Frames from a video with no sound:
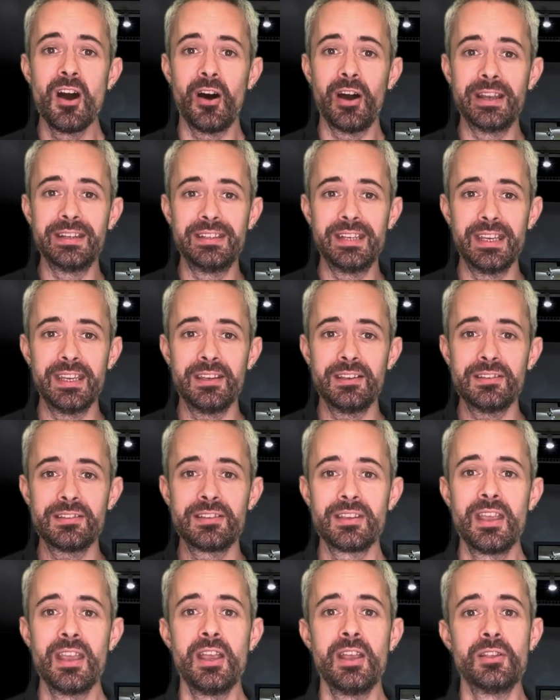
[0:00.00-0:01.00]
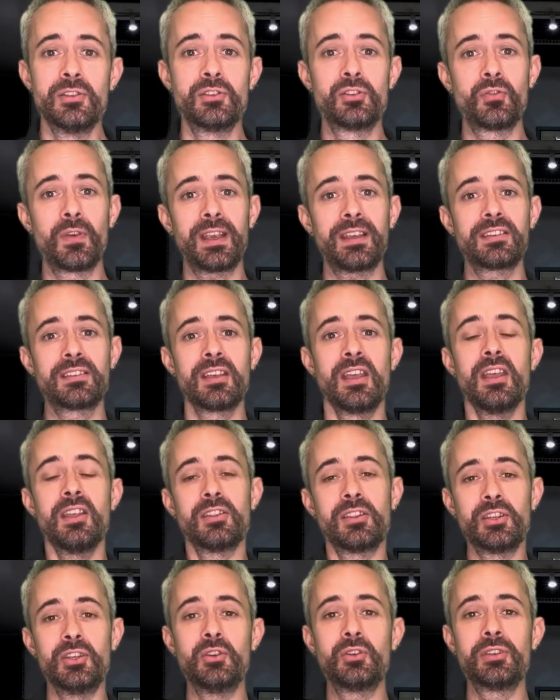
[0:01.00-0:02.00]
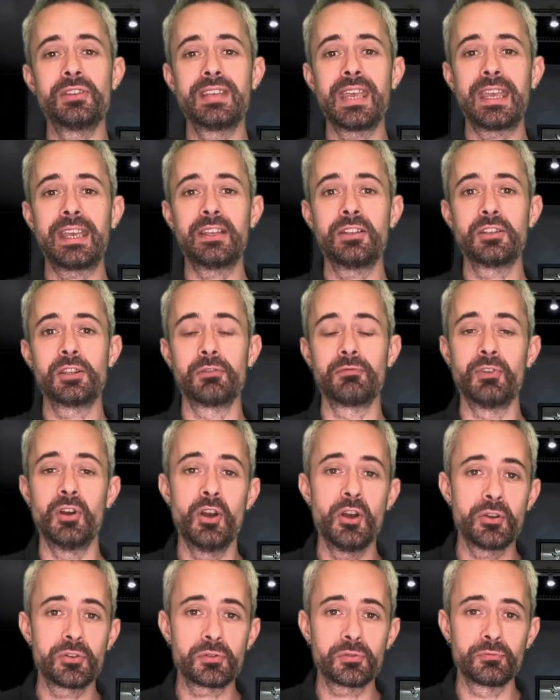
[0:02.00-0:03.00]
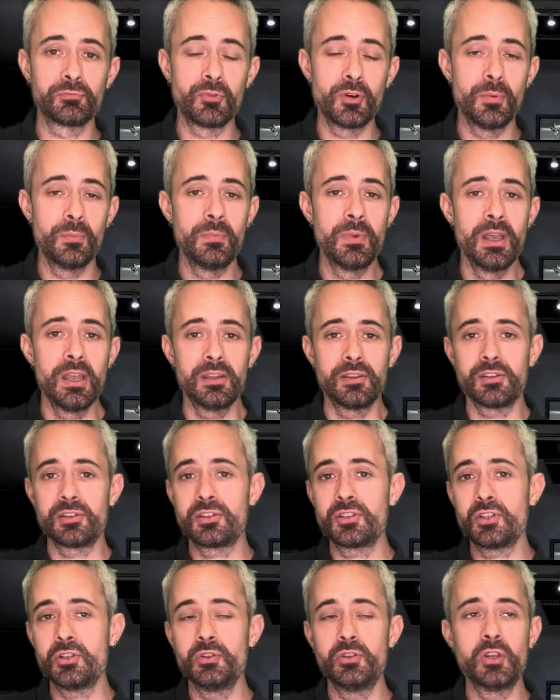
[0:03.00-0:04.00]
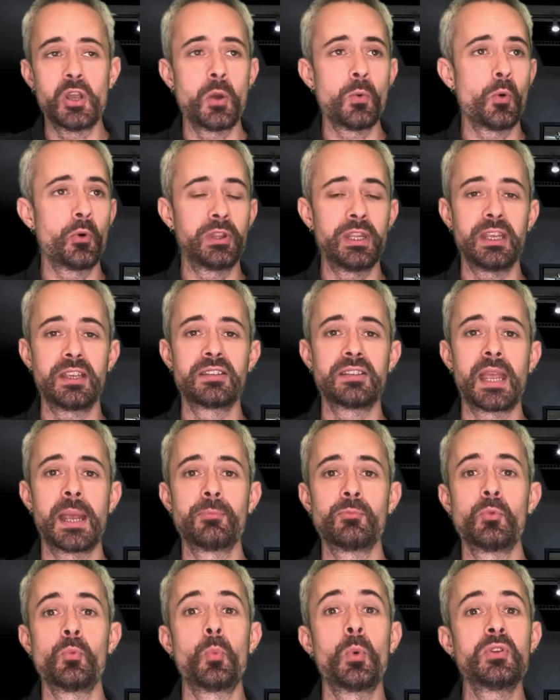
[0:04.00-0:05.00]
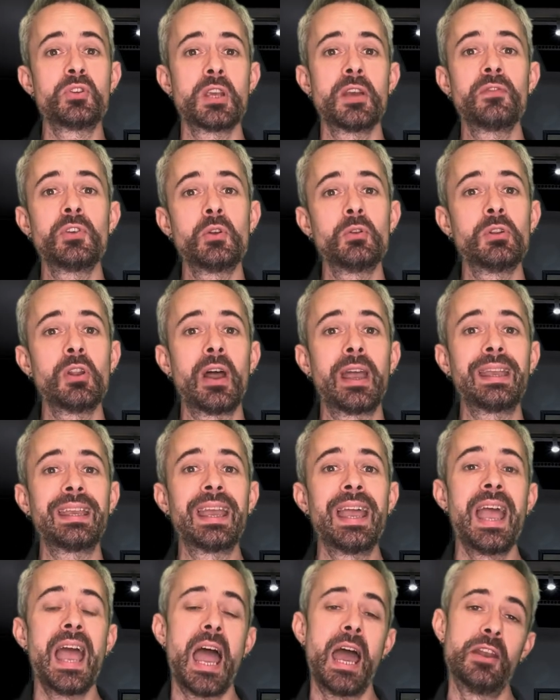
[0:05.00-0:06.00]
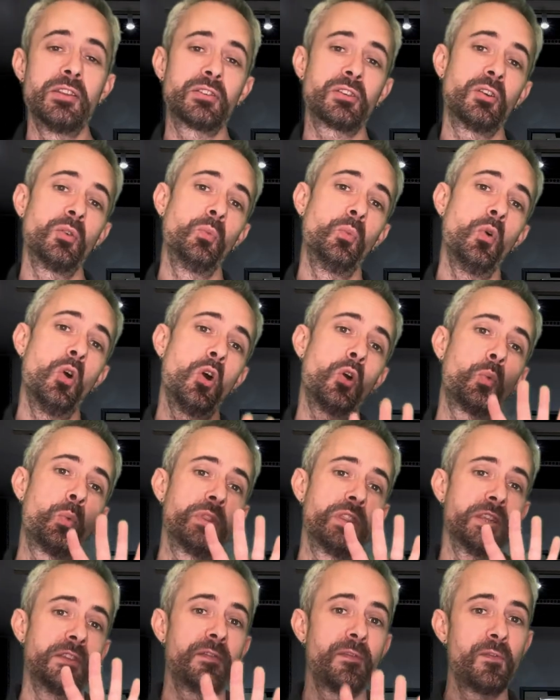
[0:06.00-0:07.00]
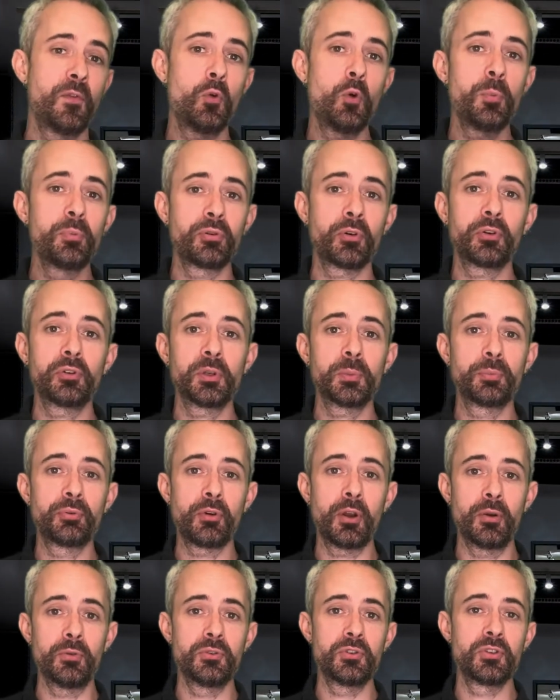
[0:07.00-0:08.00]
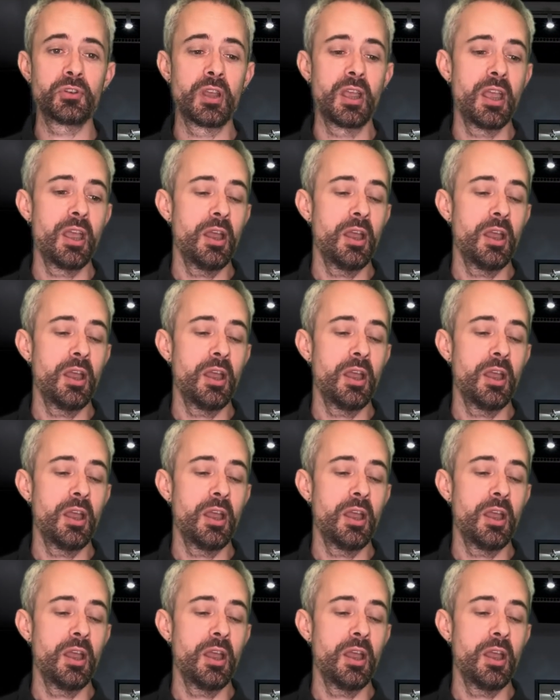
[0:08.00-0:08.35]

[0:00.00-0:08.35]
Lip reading: ideas and tricks that you can take into the rehearsal room, the studio or the exam room, whichever you like, and it's going to work with this four-pronged approach.